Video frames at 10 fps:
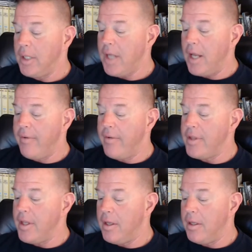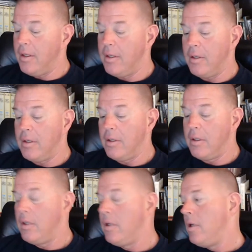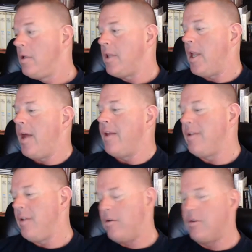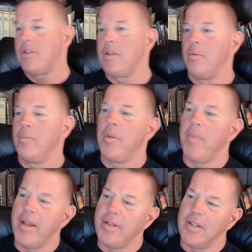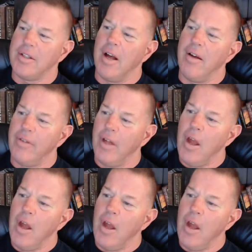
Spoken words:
everything that just the basic stuff.